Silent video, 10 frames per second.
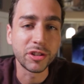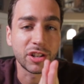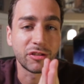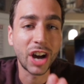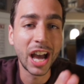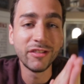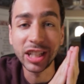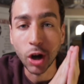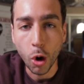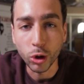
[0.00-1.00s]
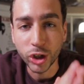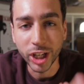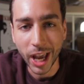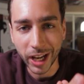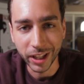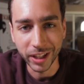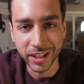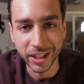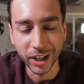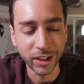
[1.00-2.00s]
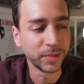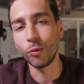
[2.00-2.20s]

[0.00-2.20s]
surviving Osheaga this year.